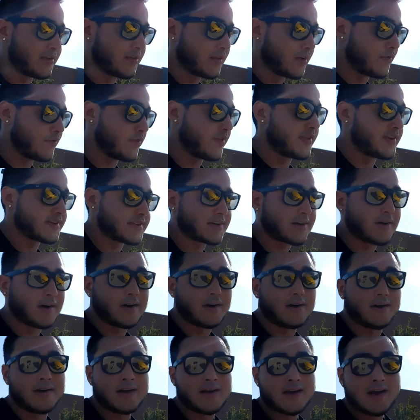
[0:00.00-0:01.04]
in love with this
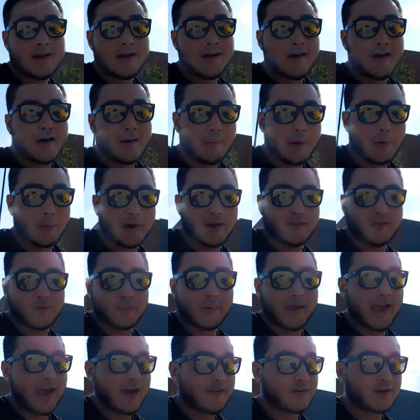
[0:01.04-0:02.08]
car. I went from
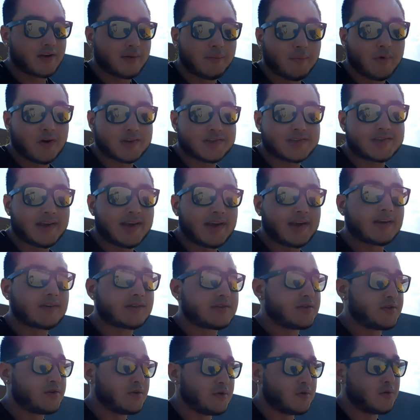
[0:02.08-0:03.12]
having a Mustang
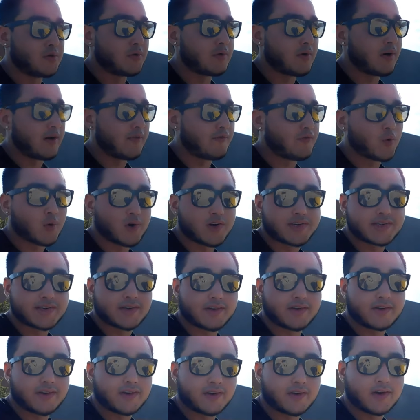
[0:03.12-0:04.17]
to a
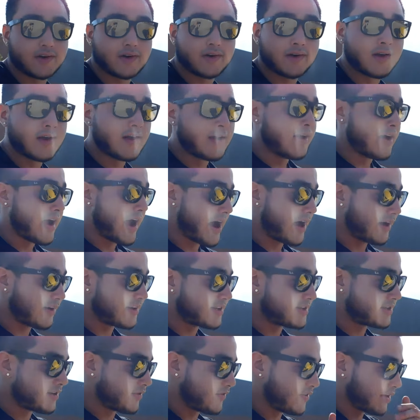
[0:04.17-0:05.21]
four-cylinder Honda
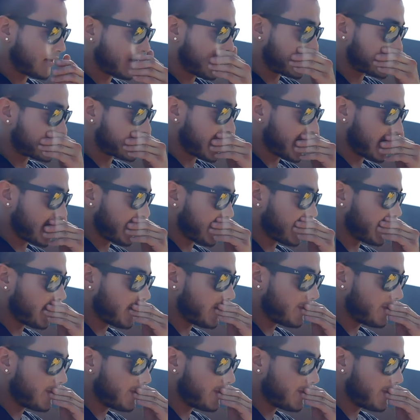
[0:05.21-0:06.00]
Civic Si